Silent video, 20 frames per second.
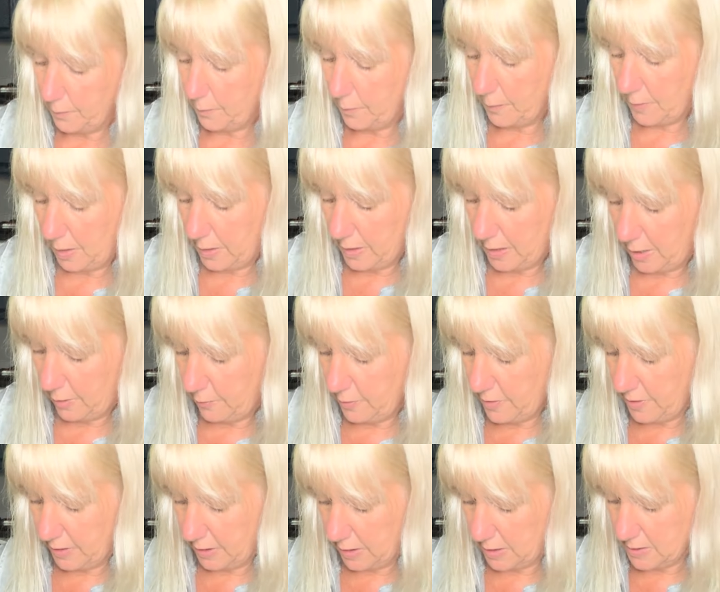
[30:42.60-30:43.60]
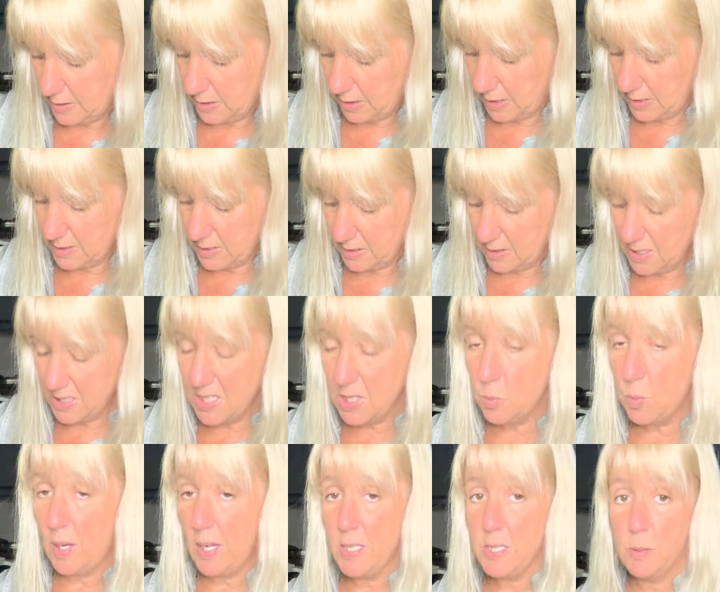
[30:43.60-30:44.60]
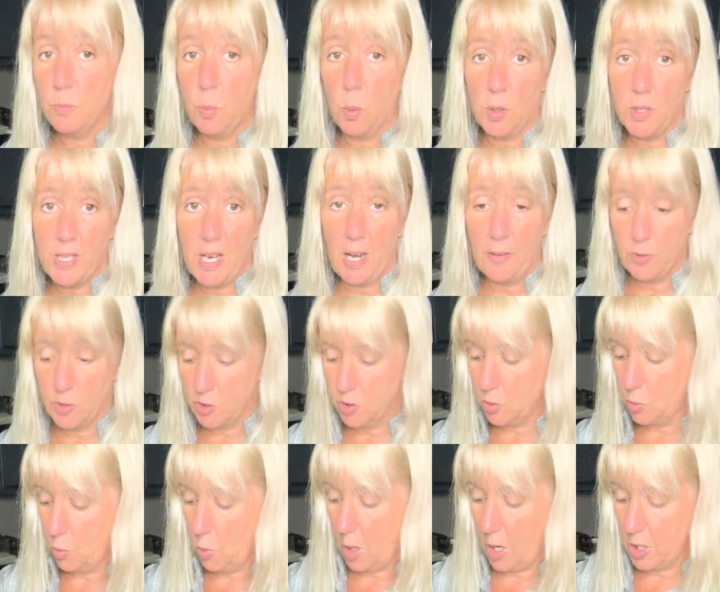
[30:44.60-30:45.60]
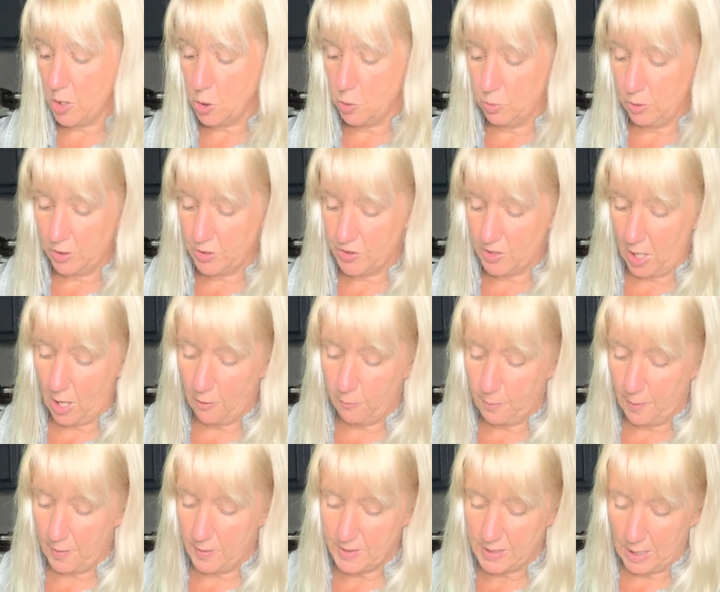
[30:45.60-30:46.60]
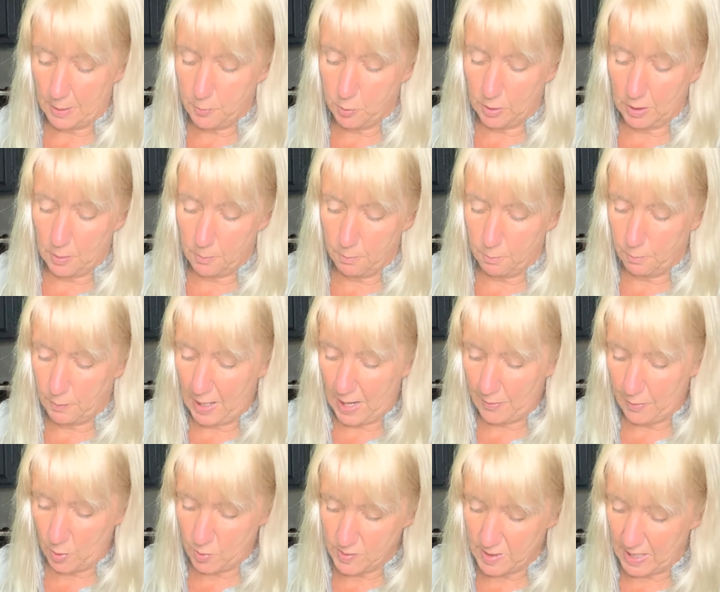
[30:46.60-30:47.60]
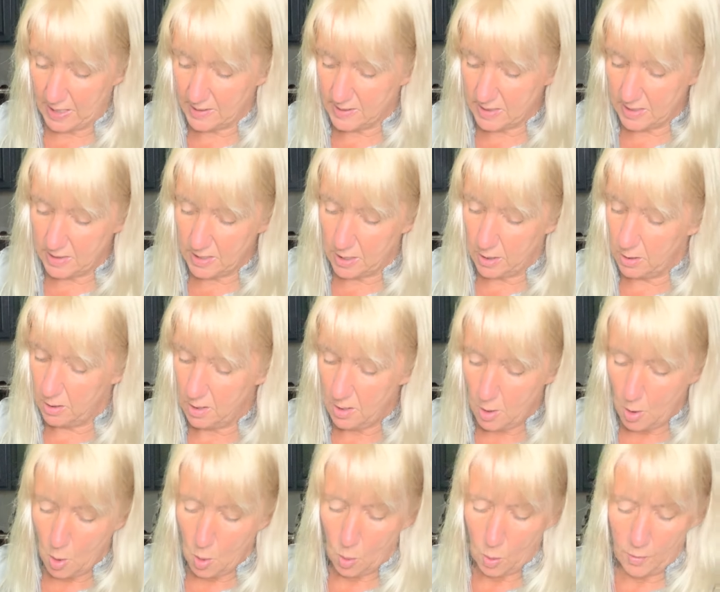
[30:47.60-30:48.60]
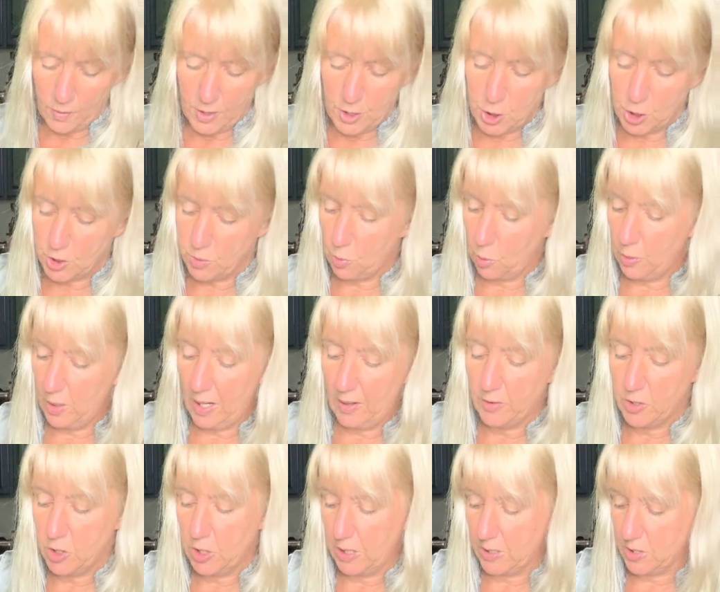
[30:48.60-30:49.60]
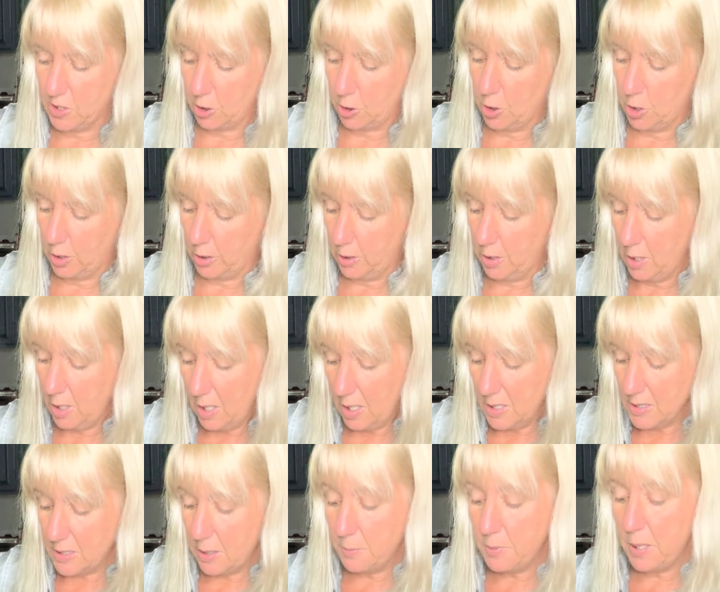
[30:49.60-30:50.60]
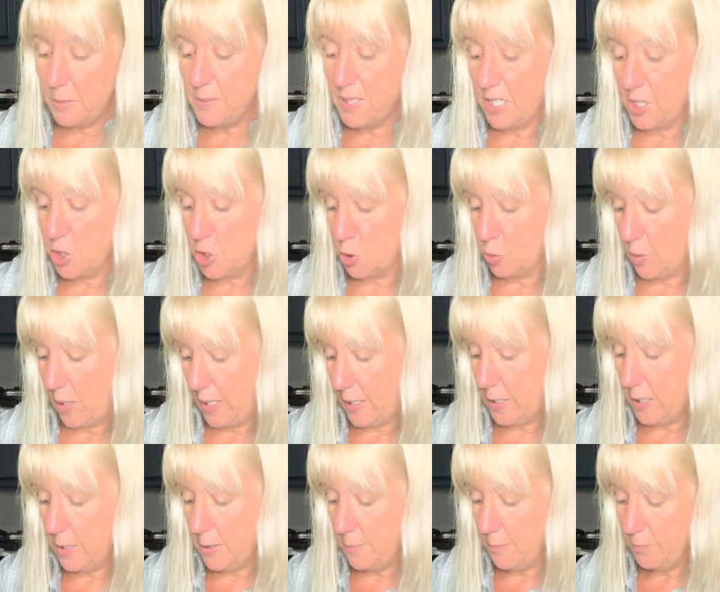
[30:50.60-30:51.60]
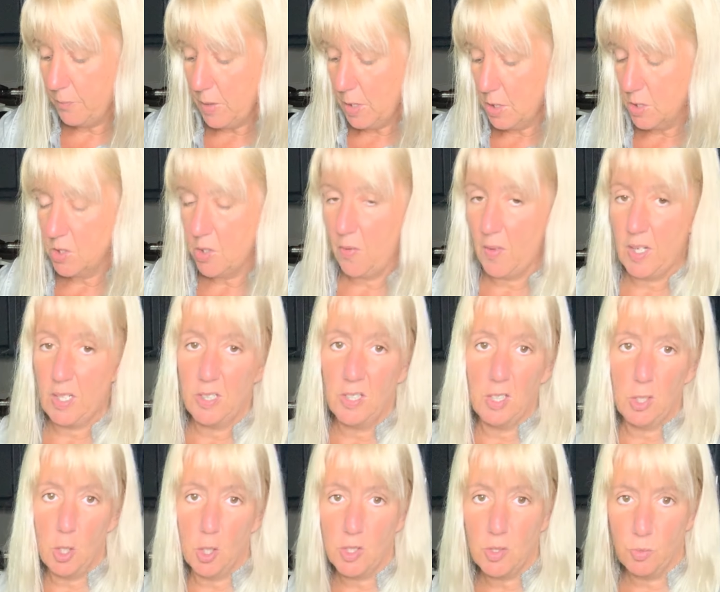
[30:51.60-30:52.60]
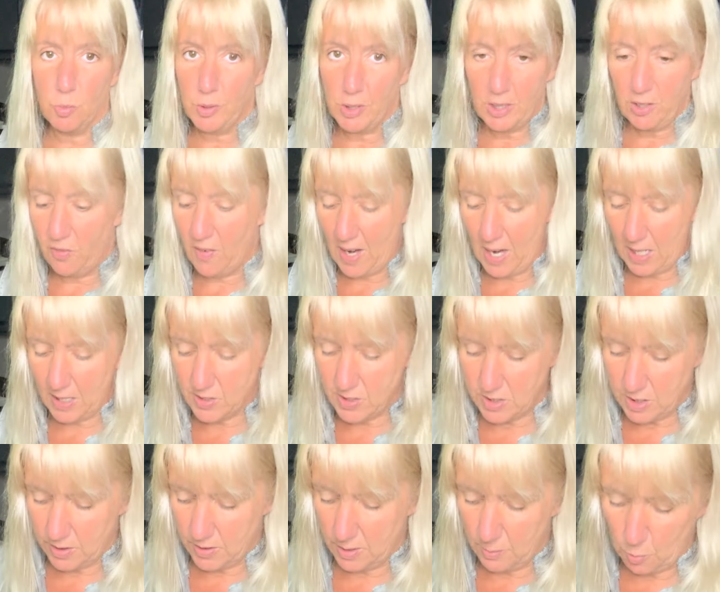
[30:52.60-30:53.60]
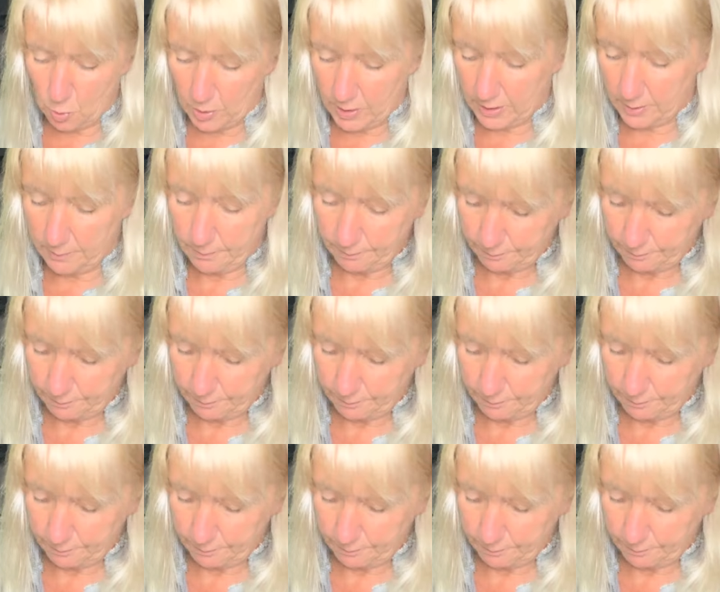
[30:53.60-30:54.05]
And everything is nice. And this is why it's important to have your squash real soft by the time you add those eggs in there, or they just won't have a chance to cook. Sometimes I shred it so that it cooks really fast in the morning.